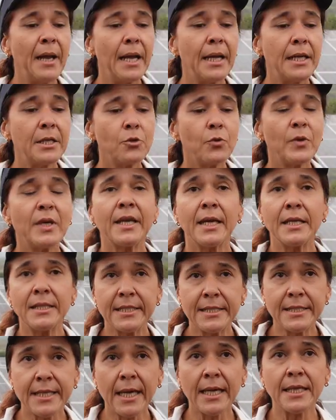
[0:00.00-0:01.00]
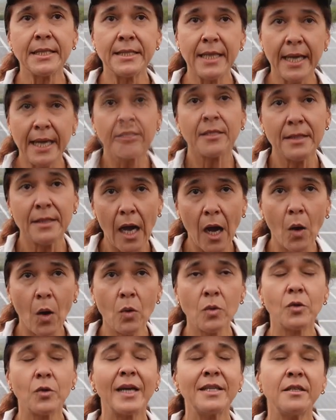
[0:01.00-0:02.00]
And we can say that
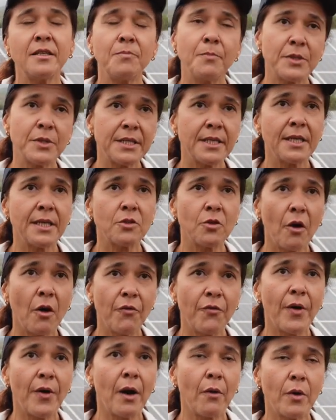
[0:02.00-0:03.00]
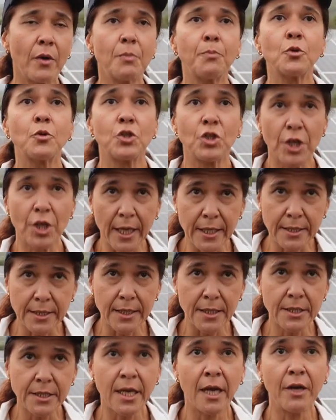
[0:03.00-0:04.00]
now 90% of our purchases